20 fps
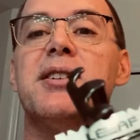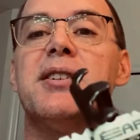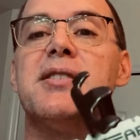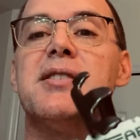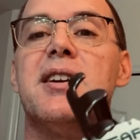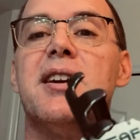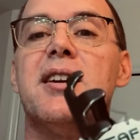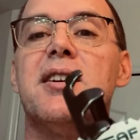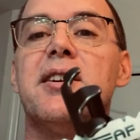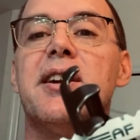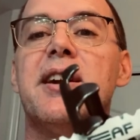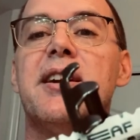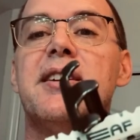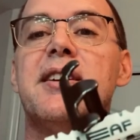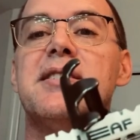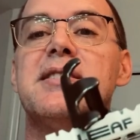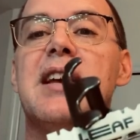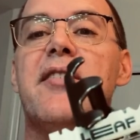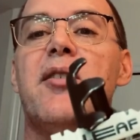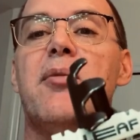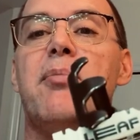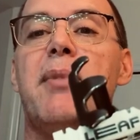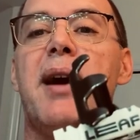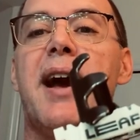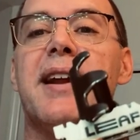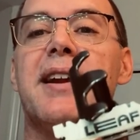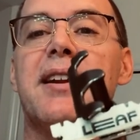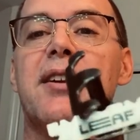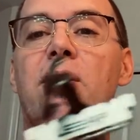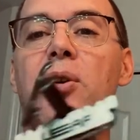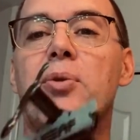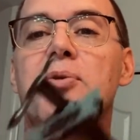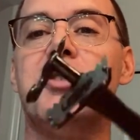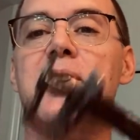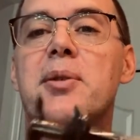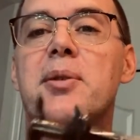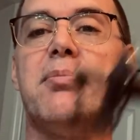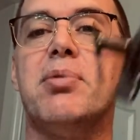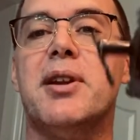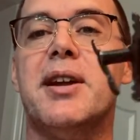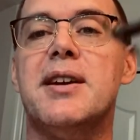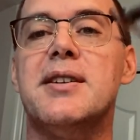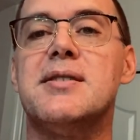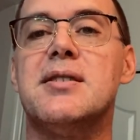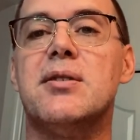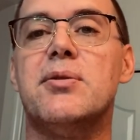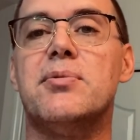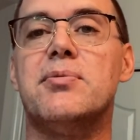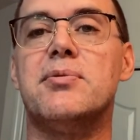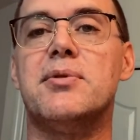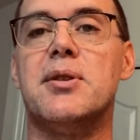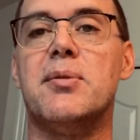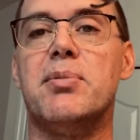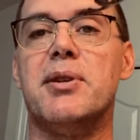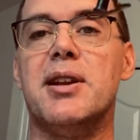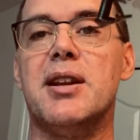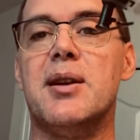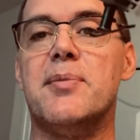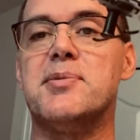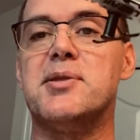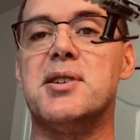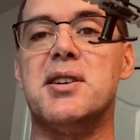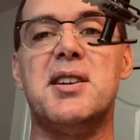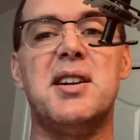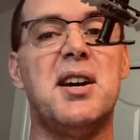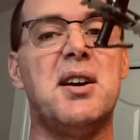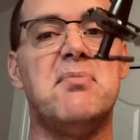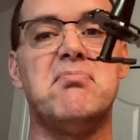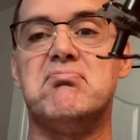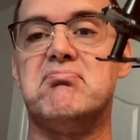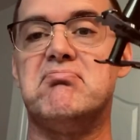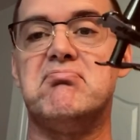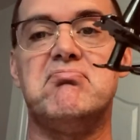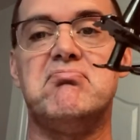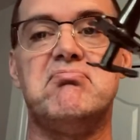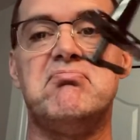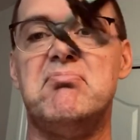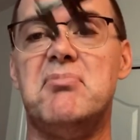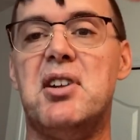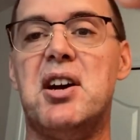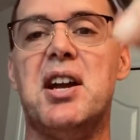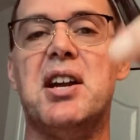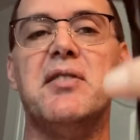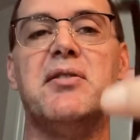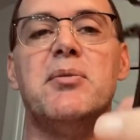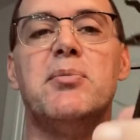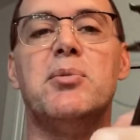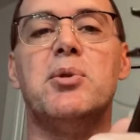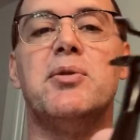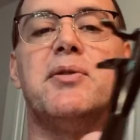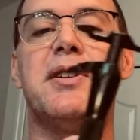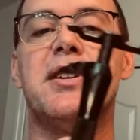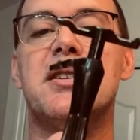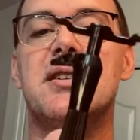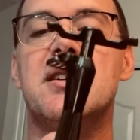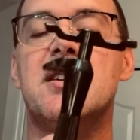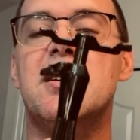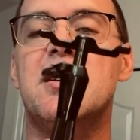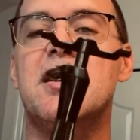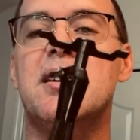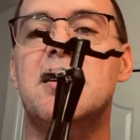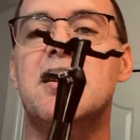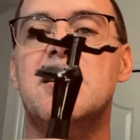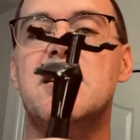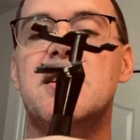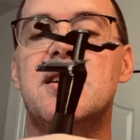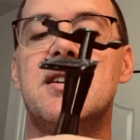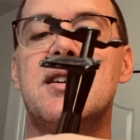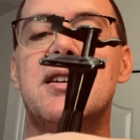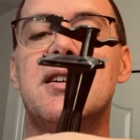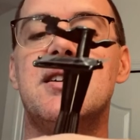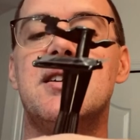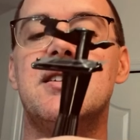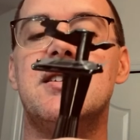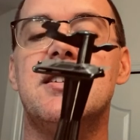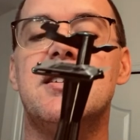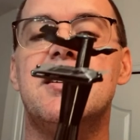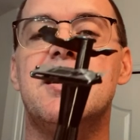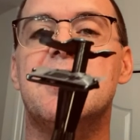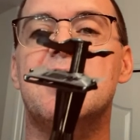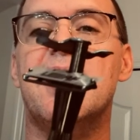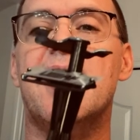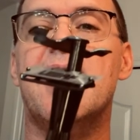it's there, and it does have a magnet to hold it in place, so completely upside down, not even moving. Take the